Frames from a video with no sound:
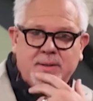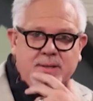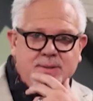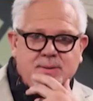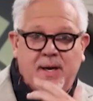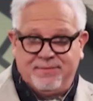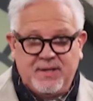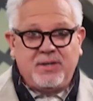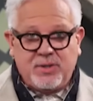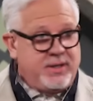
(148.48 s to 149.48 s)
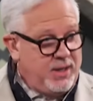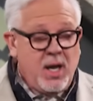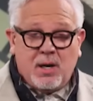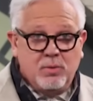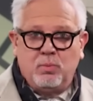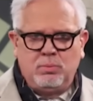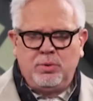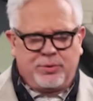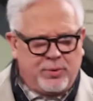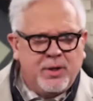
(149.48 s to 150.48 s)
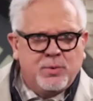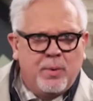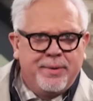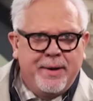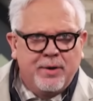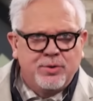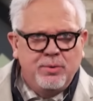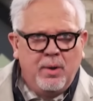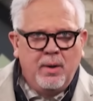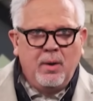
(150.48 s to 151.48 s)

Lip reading: this? FDA is like, yeah, because you're trustworthy, aren't you?